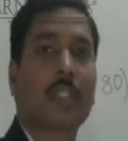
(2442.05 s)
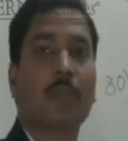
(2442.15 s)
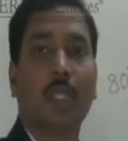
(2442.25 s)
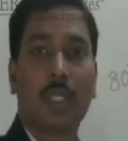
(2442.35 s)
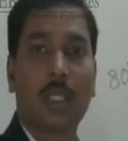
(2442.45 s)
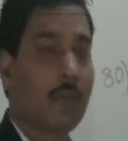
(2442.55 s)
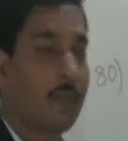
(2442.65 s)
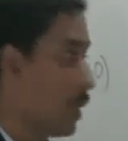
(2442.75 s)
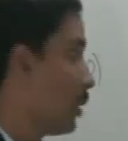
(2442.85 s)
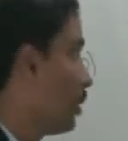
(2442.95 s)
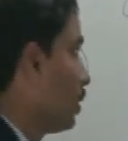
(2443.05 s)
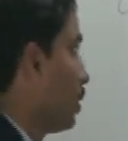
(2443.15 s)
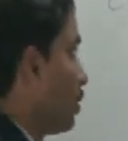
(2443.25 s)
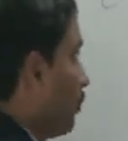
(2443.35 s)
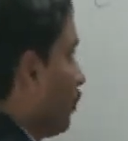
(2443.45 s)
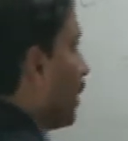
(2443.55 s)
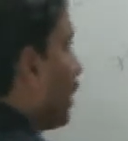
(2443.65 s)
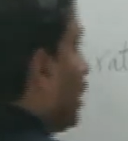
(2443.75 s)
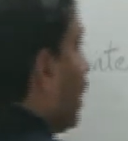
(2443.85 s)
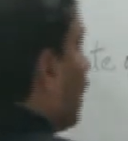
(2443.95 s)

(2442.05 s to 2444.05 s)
its molecular weight. So we can